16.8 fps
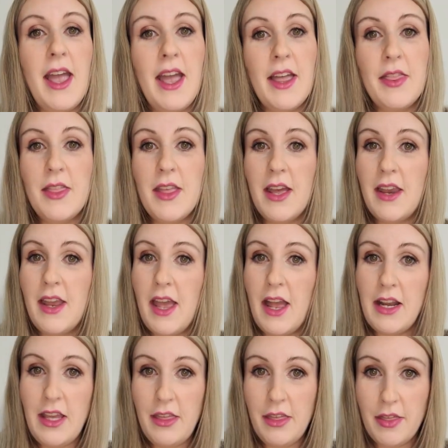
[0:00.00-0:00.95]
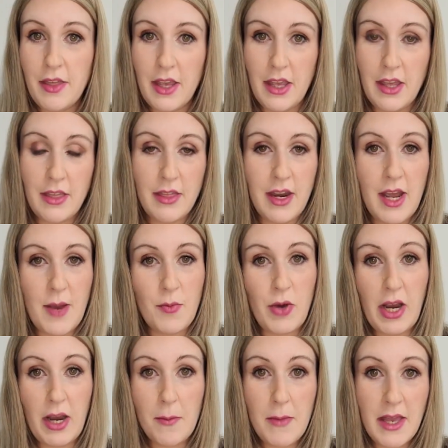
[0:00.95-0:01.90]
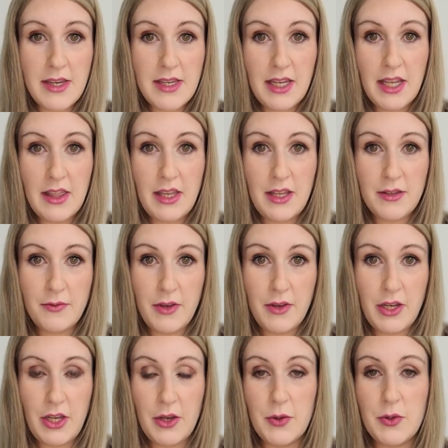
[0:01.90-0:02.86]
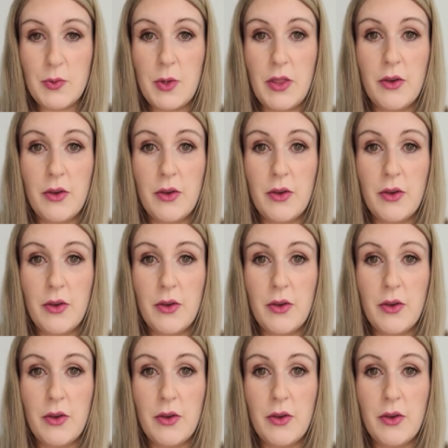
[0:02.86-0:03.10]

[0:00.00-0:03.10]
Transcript: and that anything that I'm recommending in these videos,